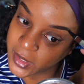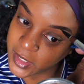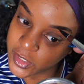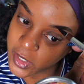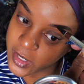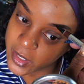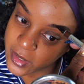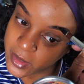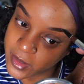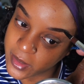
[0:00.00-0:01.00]
I
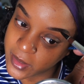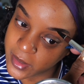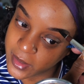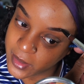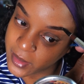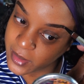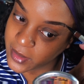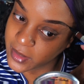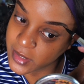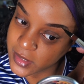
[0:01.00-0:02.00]
tried.
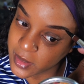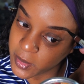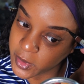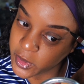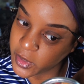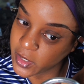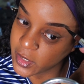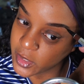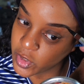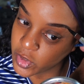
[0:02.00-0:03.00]
She's like, mom, you could,
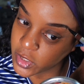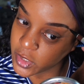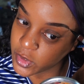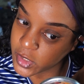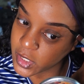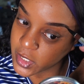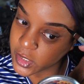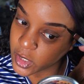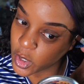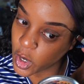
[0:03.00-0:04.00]
you could use it
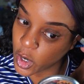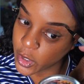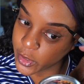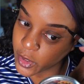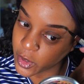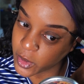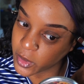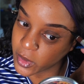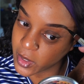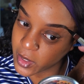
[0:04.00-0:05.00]
as a guard
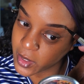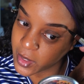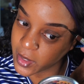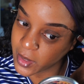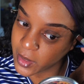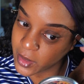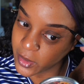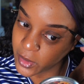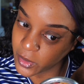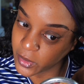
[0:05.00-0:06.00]
dog,
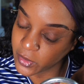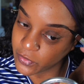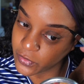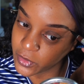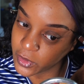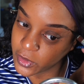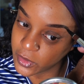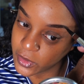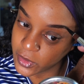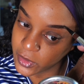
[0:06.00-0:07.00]
knowing
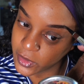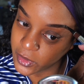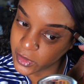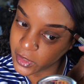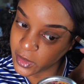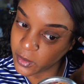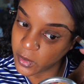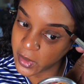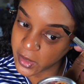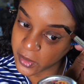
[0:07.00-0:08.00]
full, good, and
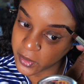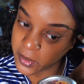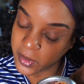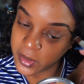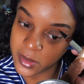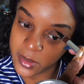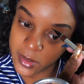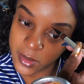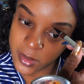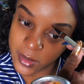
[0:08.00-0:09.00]
well,
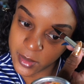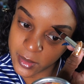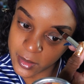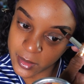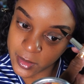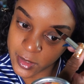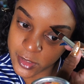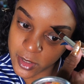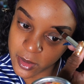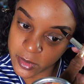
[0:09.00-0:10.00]
well,
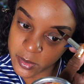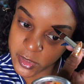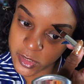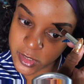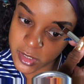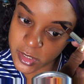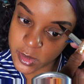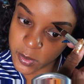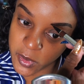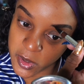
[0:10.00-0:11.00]
that dog would be just as
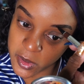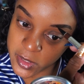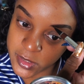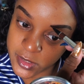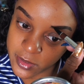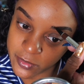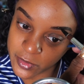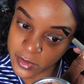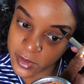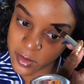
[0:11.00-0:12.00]
spoiled as
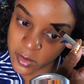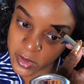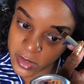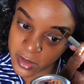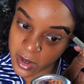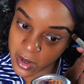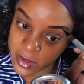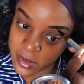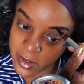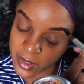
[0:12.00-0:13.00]
ever and wouldn't
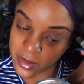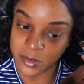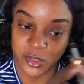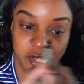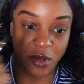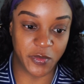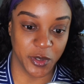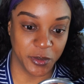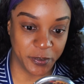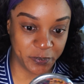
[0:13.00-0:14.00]
guard nothing. But you never
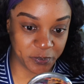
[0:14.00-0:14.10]
know.